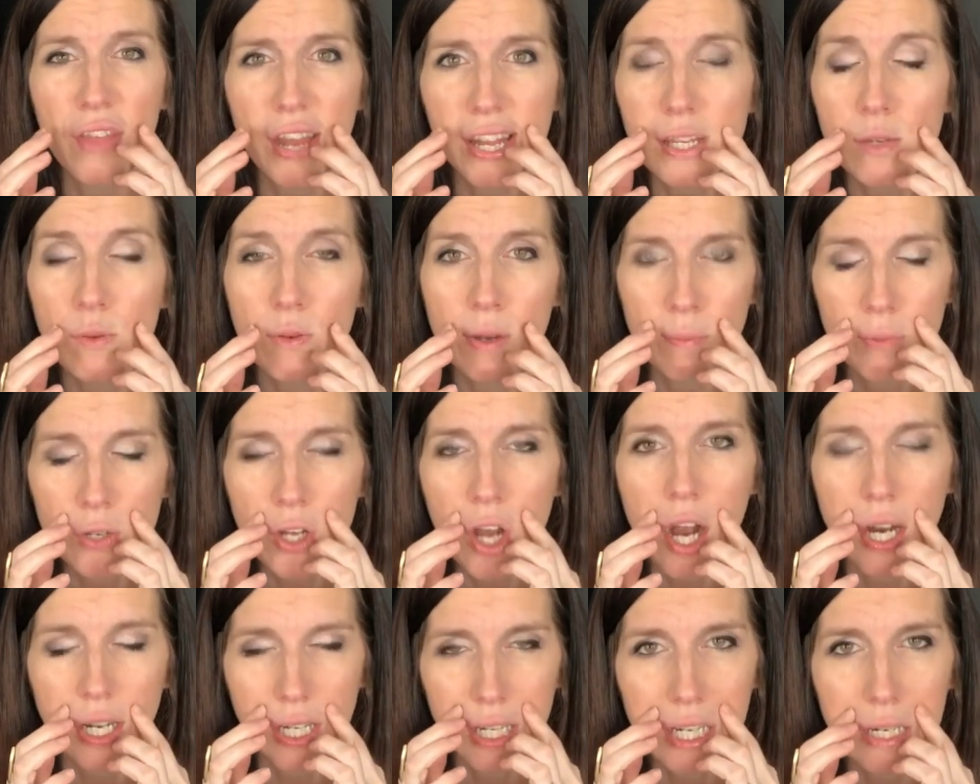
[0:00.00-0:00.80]
That's what I'm
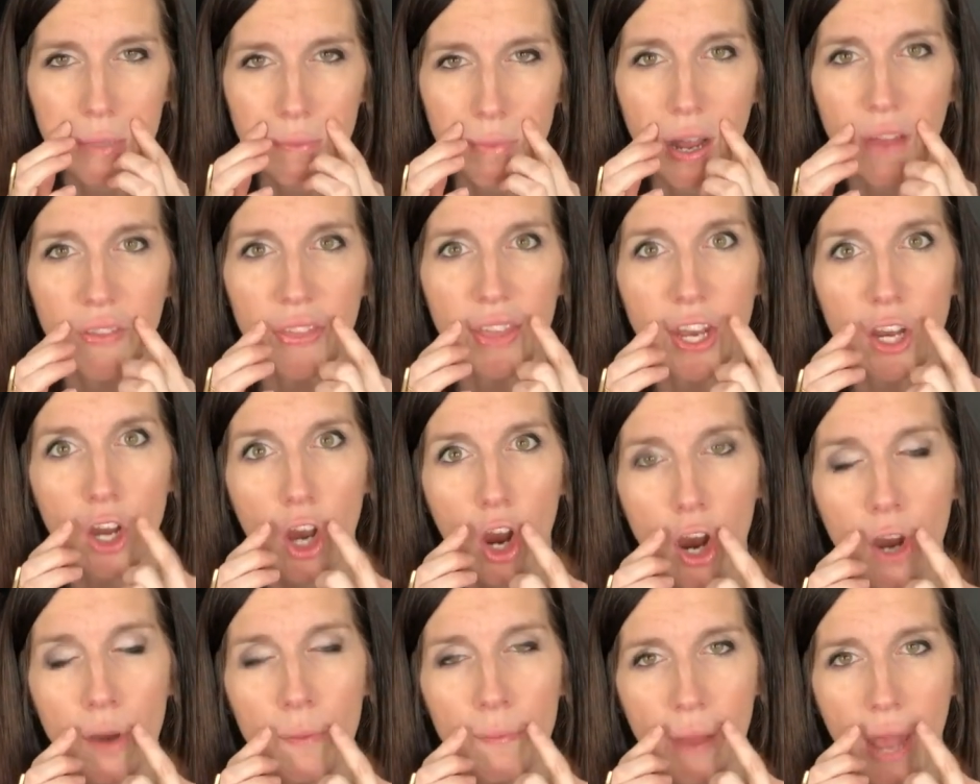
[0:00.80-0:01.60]
talking about, that
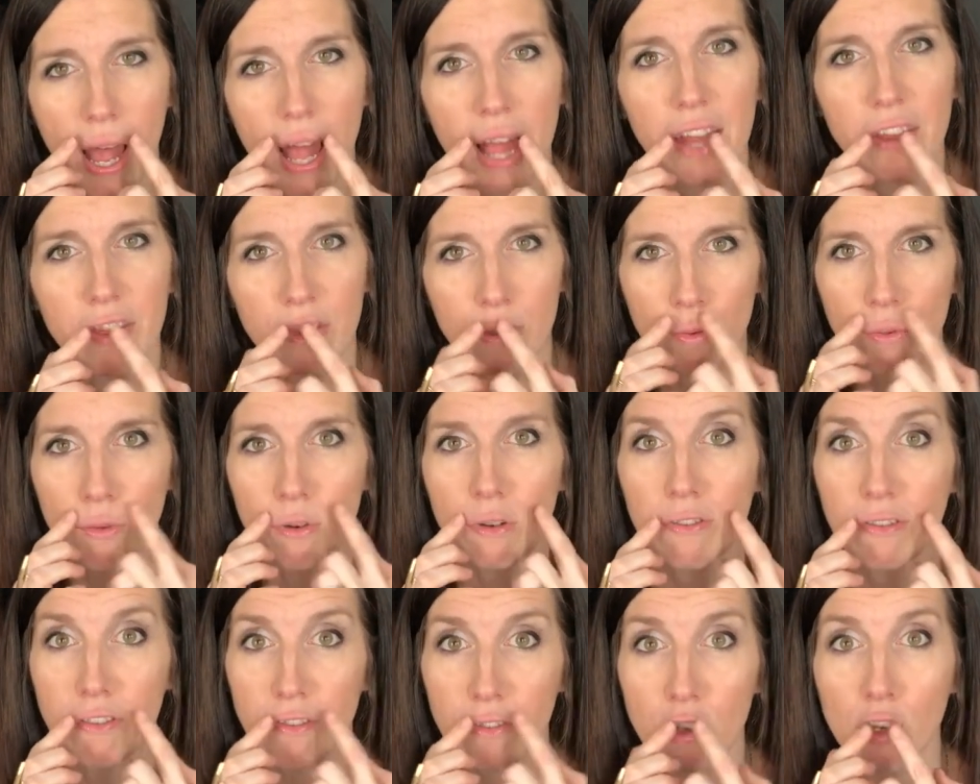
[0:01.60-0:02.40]
hard palate, the
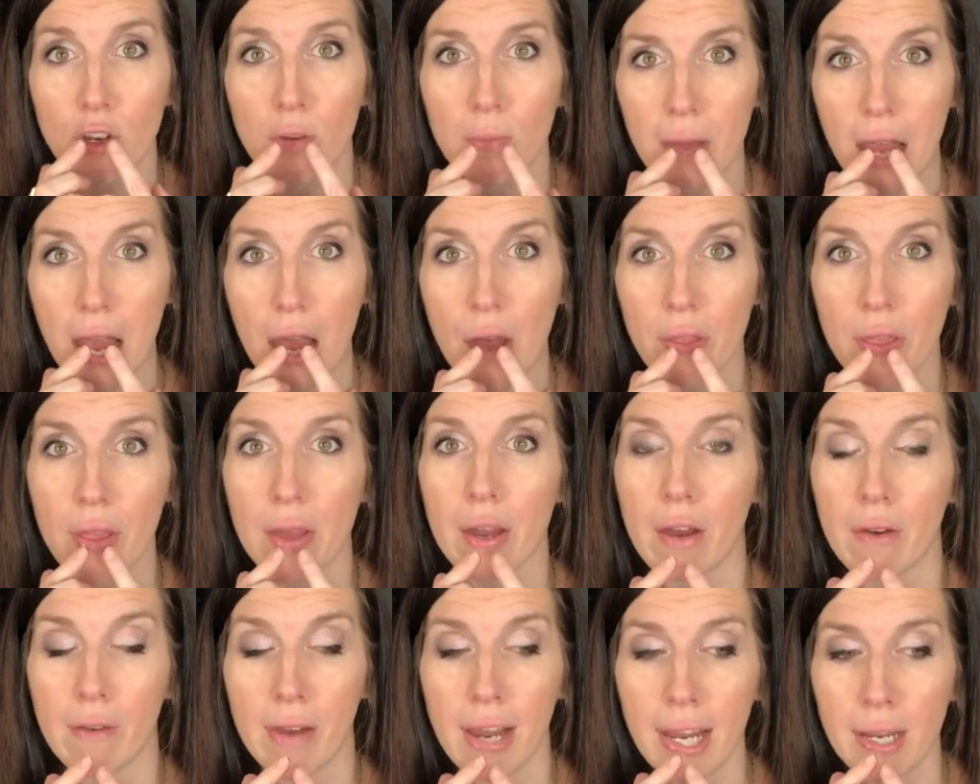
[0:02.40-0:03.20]
roof of your mouth,
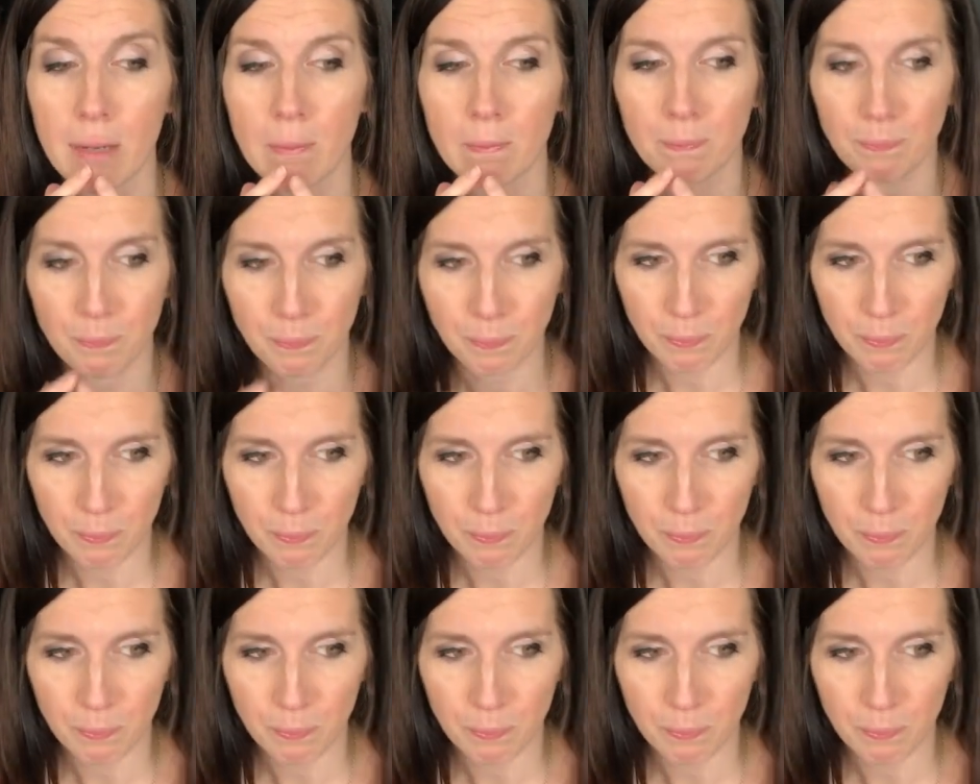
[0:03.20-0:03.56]
all right?